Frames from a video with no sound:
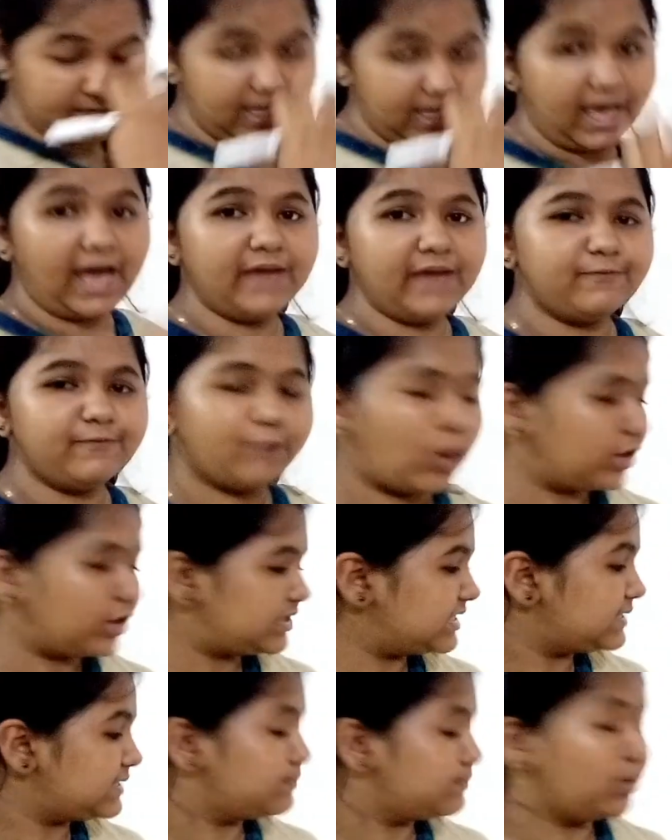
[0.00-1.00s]
And what
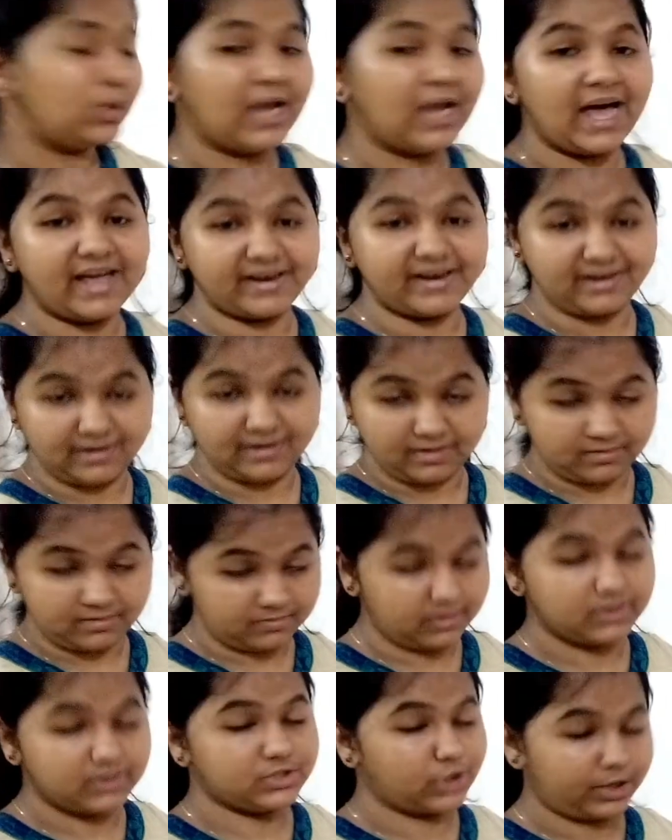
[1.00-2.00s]
is
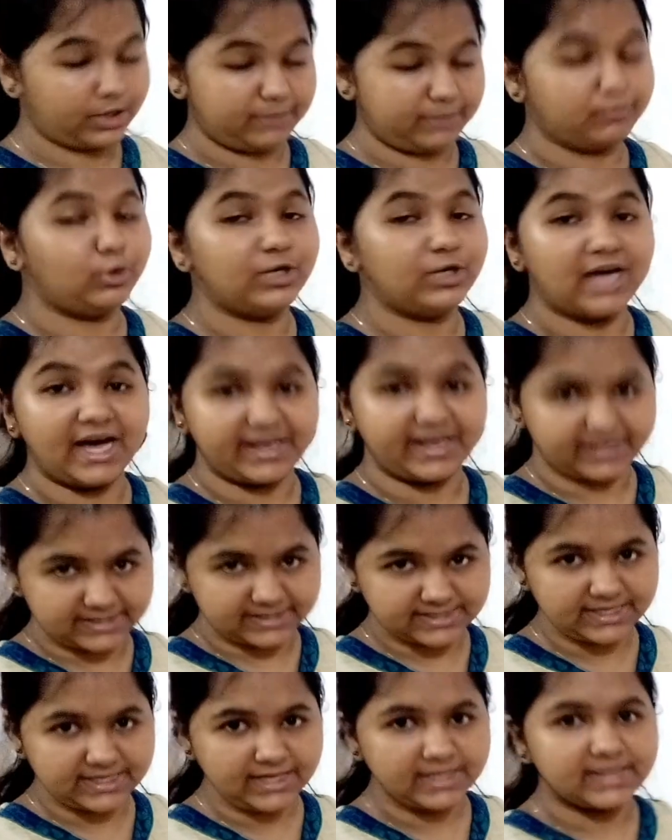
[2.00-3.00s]

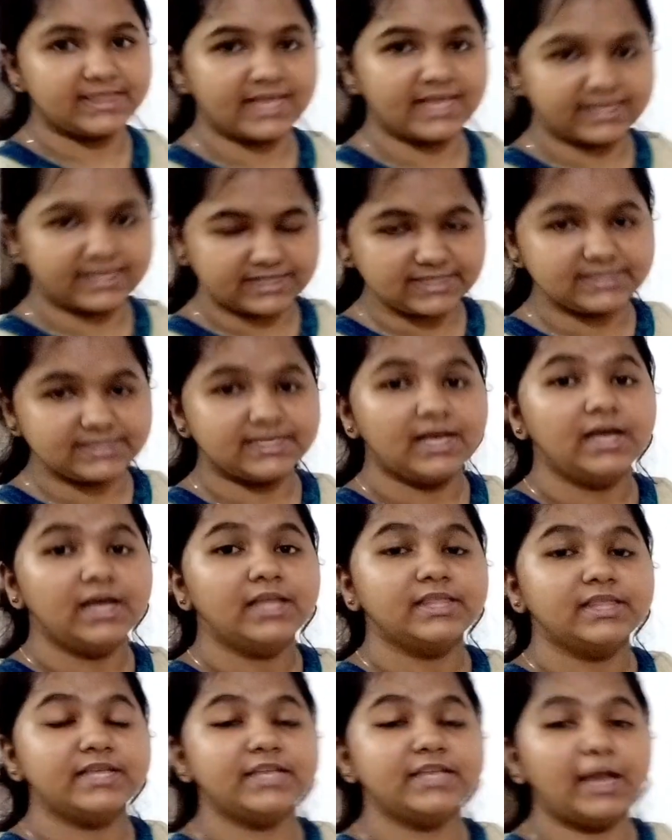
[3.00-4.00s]
molarity? That is
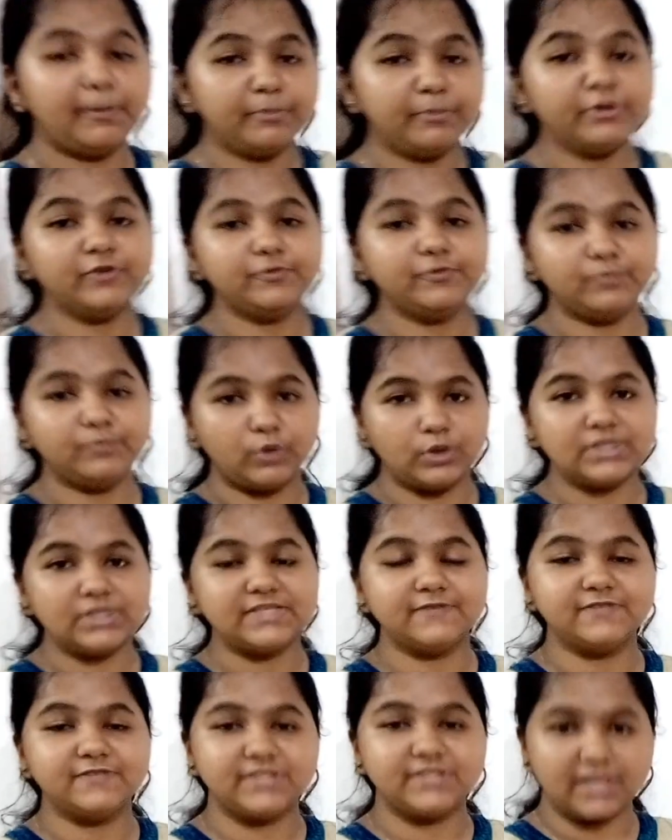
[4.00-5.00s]
the number of moles of
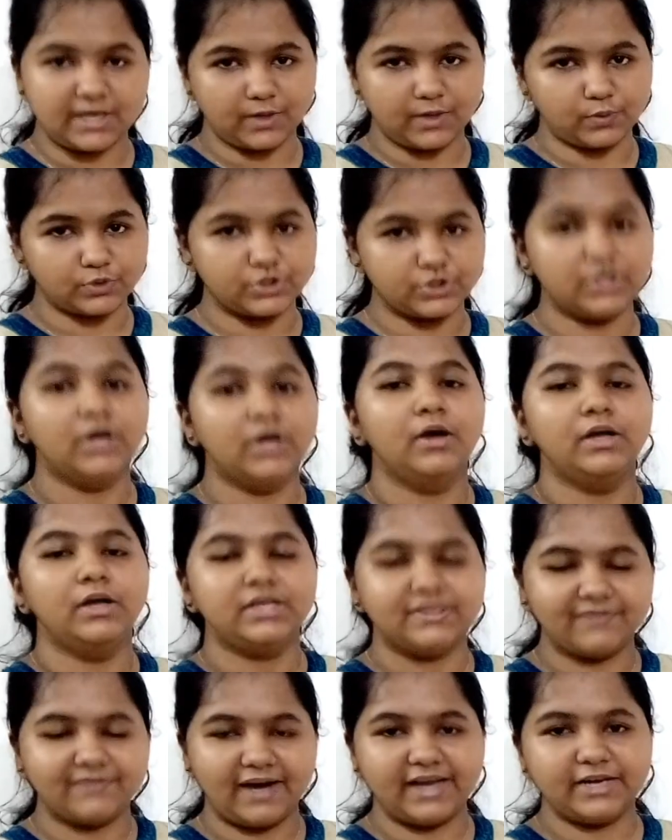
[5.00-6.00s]
solute
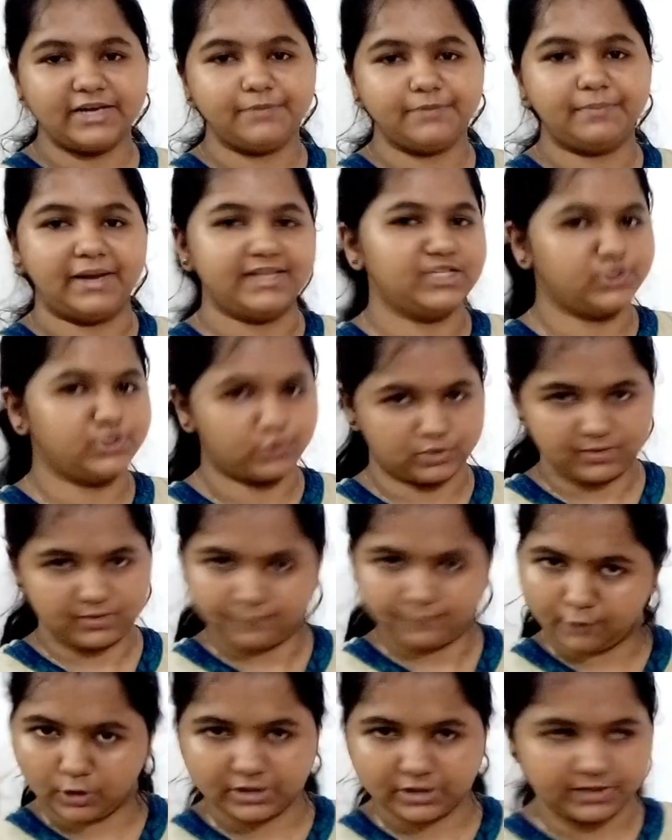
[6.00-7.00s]
divided by the total
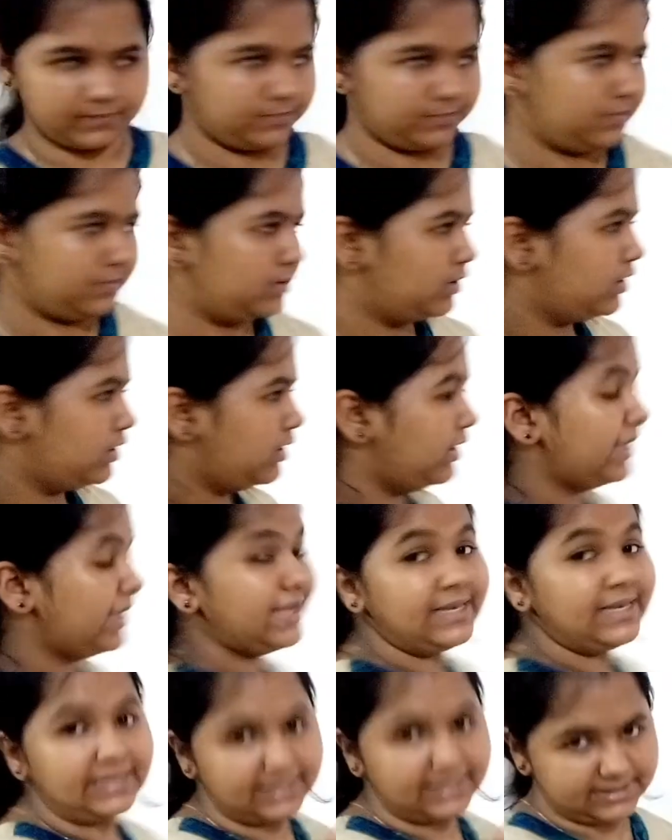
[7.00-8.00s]
volume
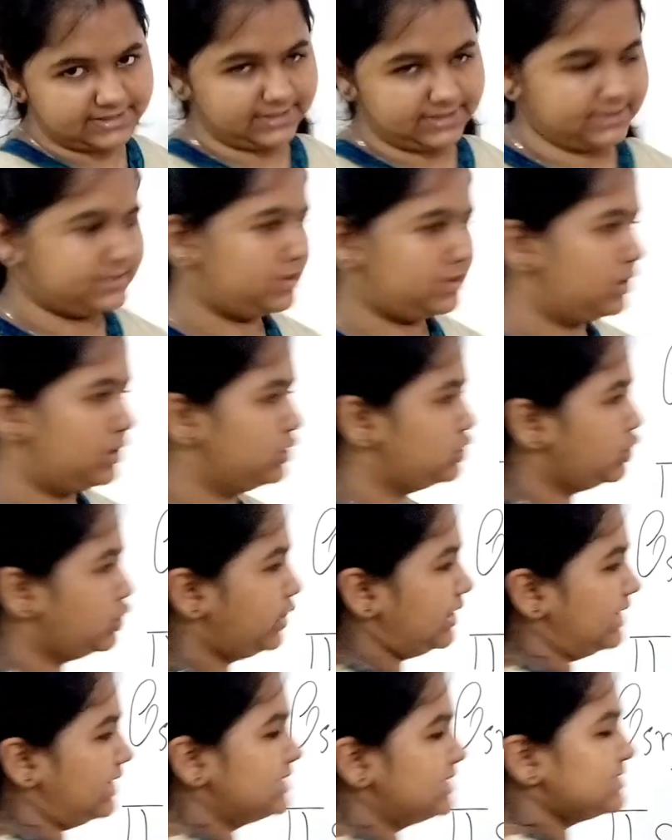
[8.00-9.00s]
in liters. So it
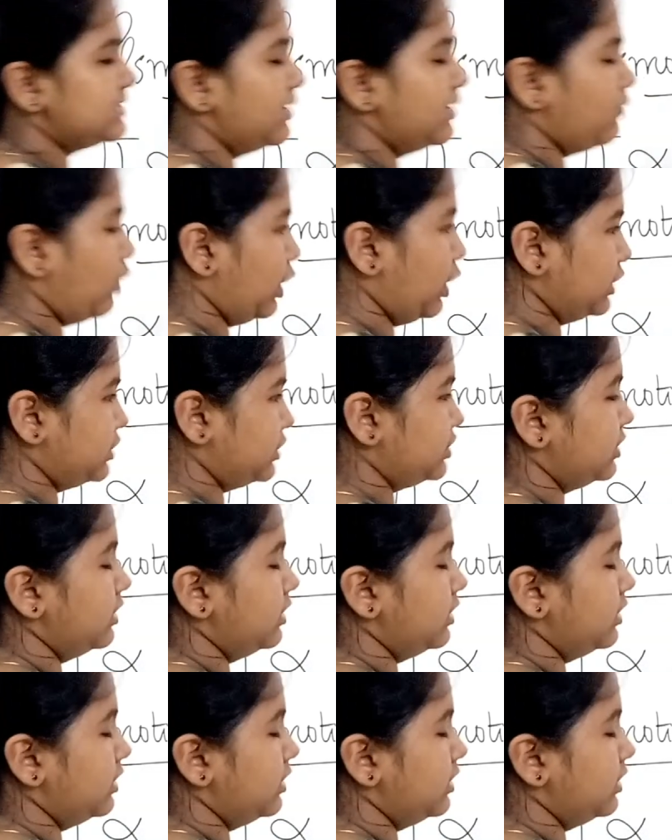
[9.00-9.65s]
is what?